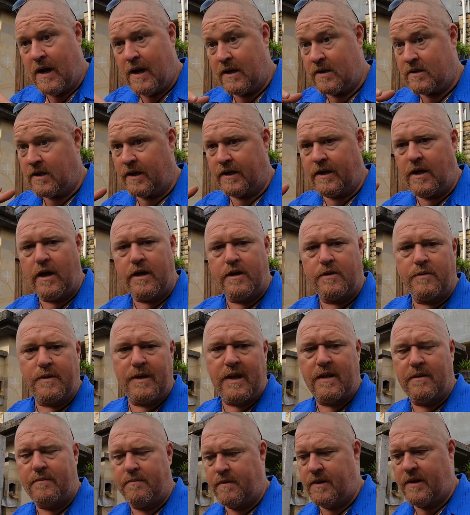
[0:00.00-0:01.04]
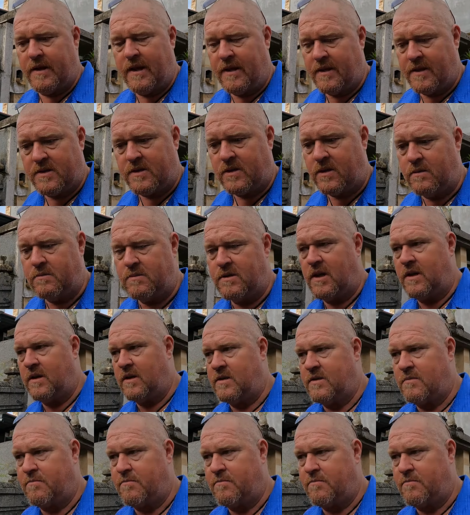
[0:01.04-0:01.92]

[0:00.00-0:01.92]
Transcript: And it's like going to another time zone.